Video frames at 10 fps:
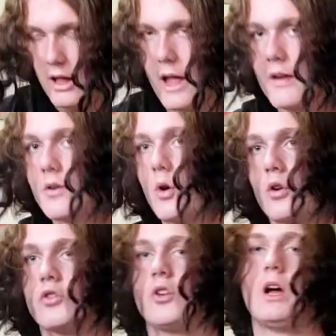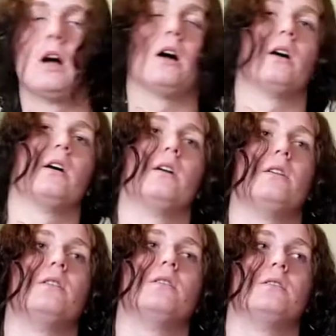And of course,
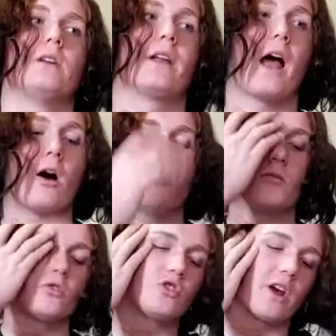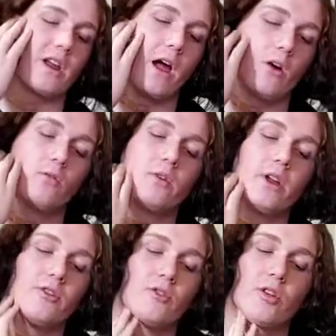an album to check out
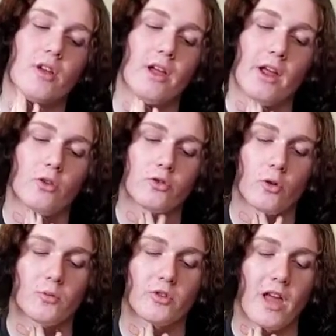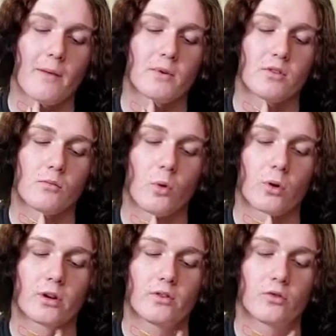is Alestorm's Captain
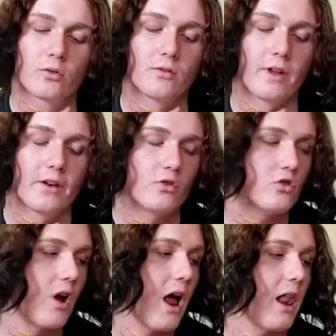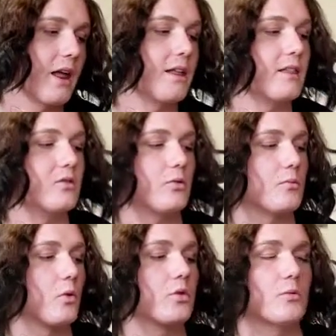Morgan's Revenge. I liked this
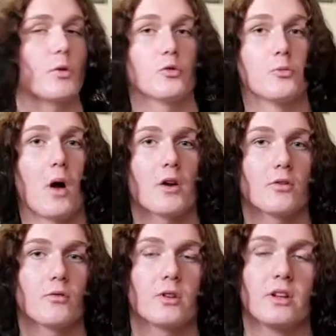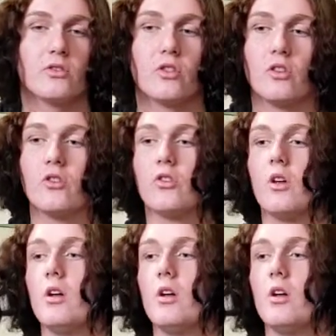one more than the most modern releases.